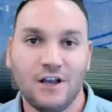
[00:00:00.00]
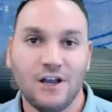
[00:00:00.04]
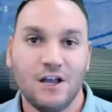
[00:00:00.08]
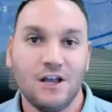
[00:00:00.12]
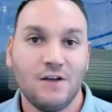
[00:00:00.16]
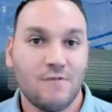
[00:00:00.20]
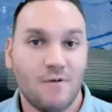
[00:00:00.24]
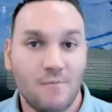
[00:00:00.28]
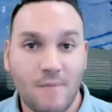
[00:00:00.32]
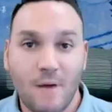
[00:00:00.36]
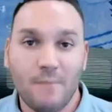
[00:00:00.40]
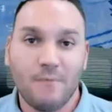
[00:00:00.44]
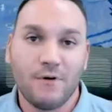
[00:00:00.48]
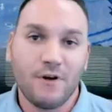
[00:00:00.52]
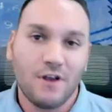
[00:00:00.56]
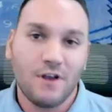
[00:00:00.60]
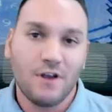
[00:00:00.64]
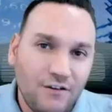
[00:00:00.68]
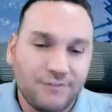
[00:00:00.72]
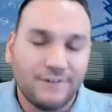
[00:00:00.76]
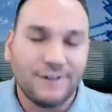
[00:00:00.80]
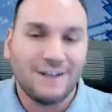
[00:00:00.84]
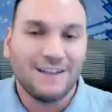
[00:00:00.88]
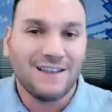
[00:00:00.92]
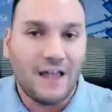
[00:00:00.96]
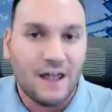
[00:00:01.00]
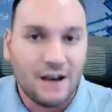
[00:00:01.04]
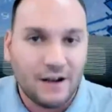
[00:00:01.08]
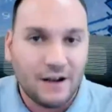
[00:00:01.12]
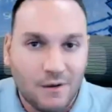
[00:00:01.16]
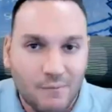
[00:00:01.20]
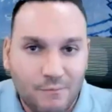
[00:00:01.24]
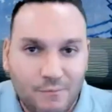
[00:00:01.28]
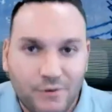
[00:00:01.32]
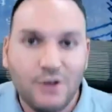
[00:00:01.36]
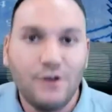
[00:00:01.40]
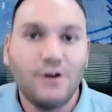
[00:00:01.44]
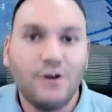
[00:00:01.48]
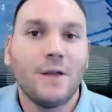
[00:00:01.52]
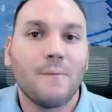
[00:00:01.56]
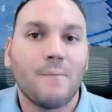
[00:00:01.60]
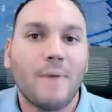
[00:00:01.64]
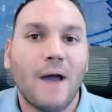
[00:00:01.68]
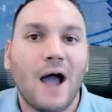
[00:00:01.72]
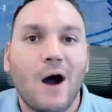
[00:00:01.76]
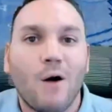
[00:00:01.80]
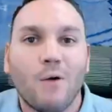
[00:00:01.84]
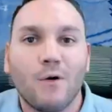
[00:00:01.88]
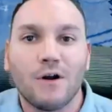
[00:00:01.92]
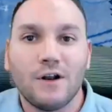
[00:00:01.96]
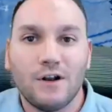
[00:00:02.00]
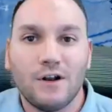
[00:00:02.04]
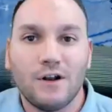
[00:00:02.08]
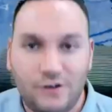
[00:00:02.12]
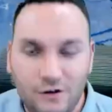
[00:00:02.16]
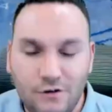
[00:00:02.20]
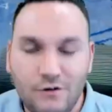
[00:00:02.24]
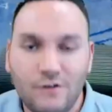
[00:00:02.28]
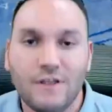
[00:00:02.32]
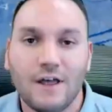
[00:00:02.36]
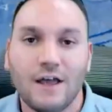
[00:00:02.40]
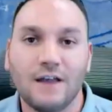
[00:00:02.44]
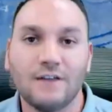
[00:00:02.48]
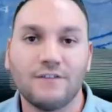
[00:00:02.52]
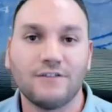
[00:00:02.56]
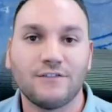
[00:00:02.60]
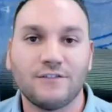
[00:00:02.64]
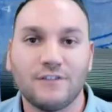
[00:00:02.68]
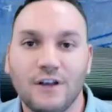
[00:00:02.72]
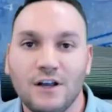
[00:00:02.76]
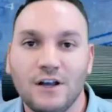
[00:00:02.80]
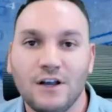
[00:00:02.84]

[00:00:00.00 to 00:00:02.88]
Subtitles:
remember, you're using a lot of computing power to do this.